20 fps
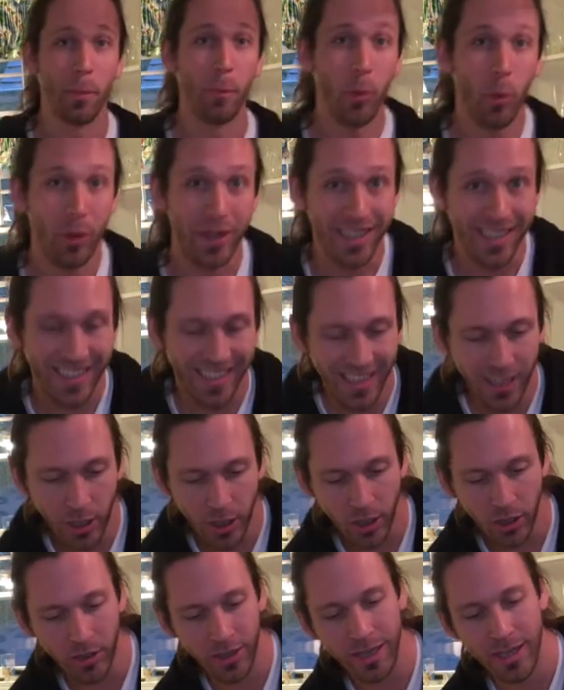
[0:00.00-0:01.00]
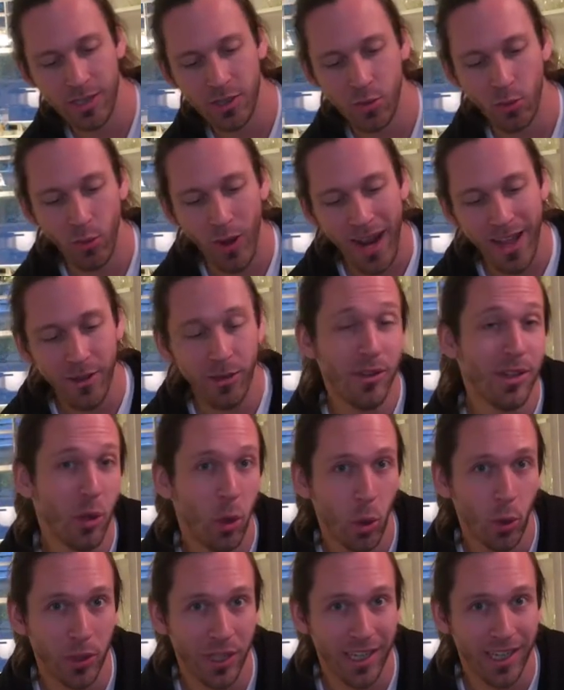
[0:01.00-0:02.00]
point here is rather than
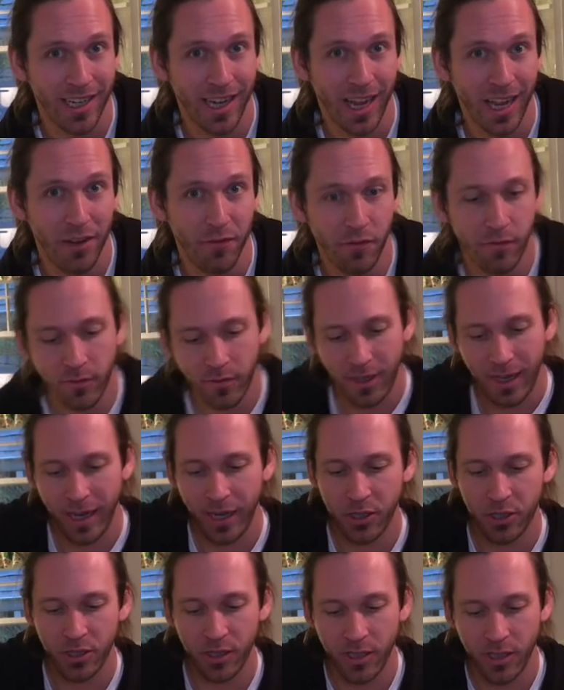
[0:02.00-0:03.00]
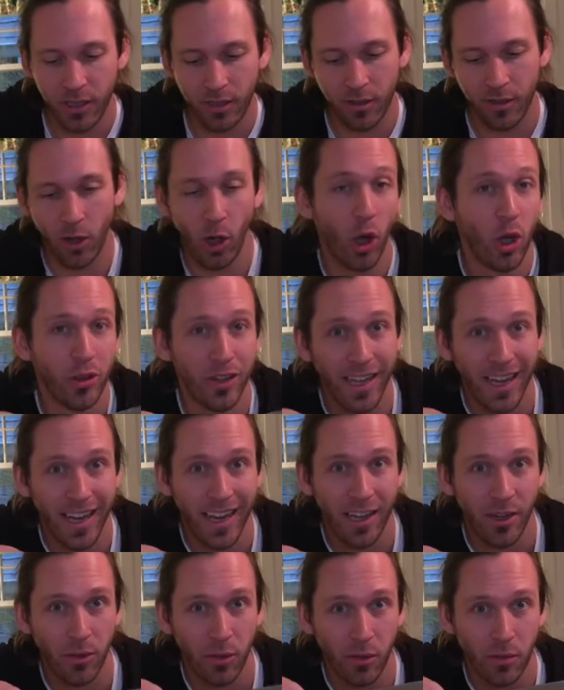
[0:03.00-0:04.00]
holding a knife actually on the
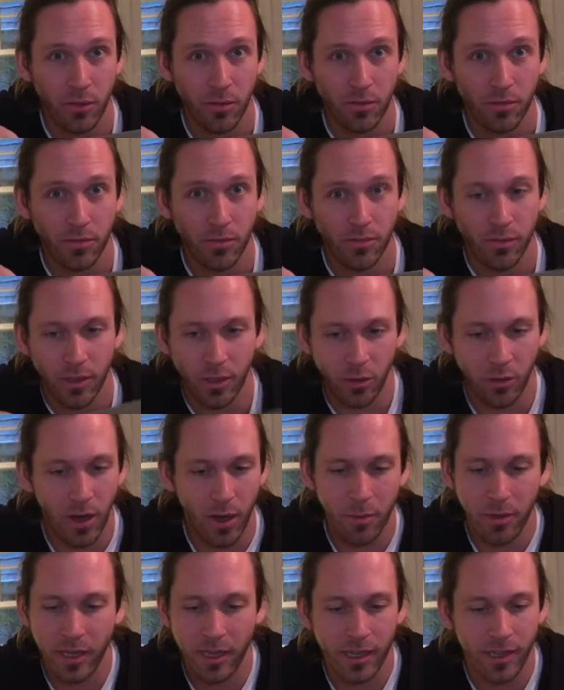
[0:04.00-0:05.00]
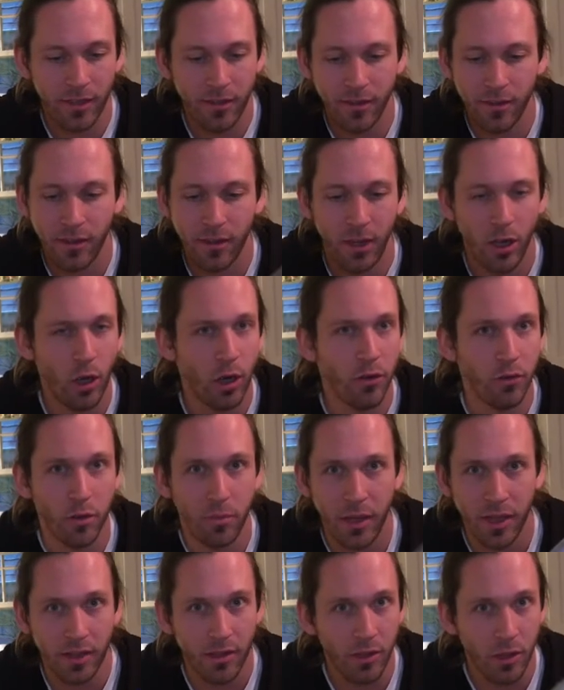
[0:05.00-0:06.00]
handle and grabbing it however
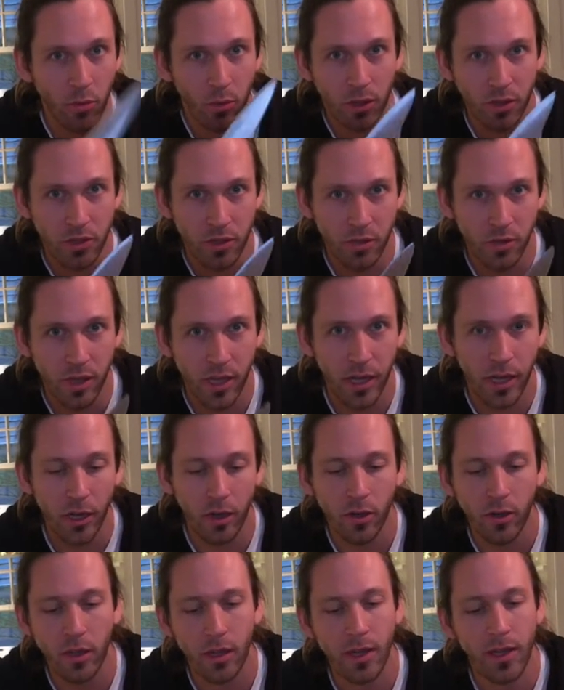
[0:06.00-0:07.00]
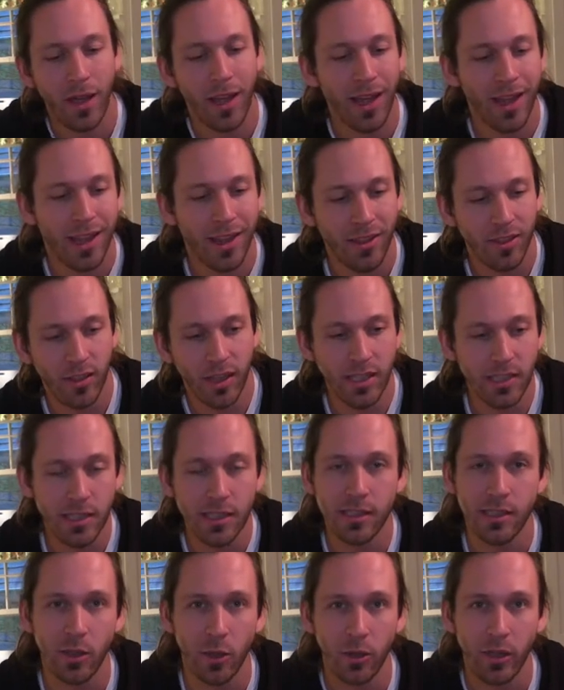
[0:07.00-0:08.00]
method you want to there, this
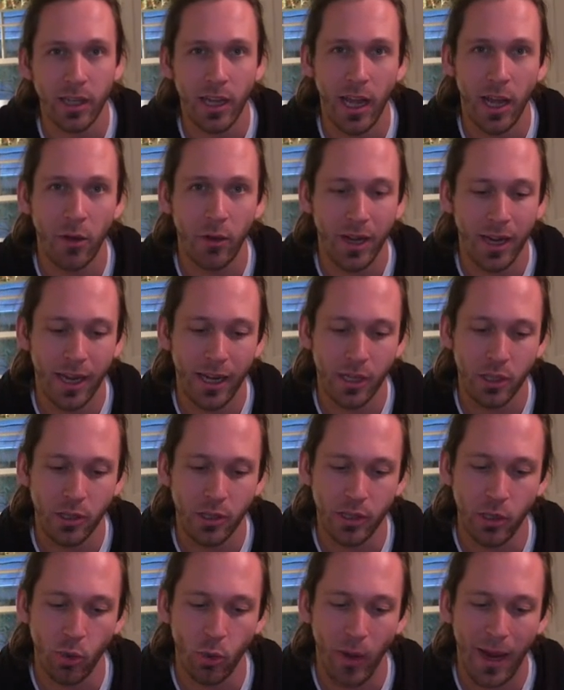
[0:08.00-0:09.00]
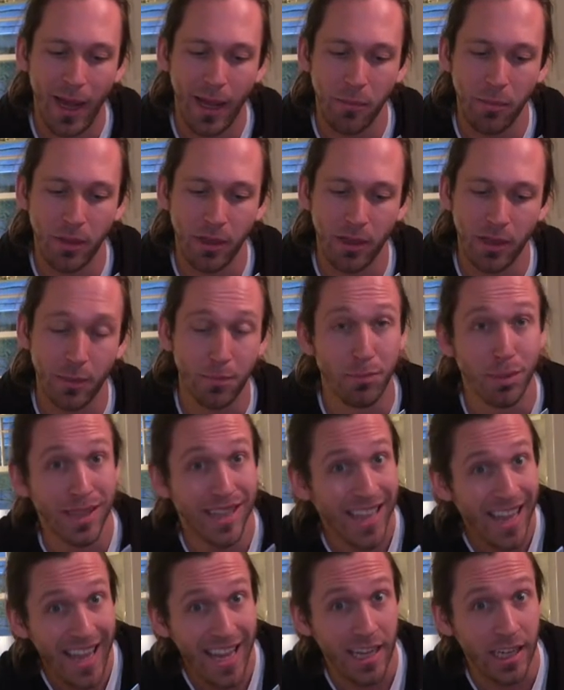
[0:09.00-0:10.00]
is learning how to actually grab the
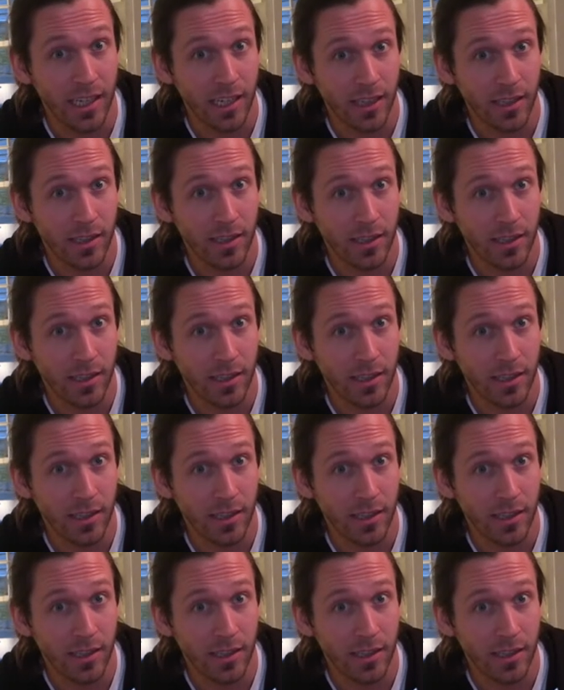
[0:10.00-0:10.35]
blade.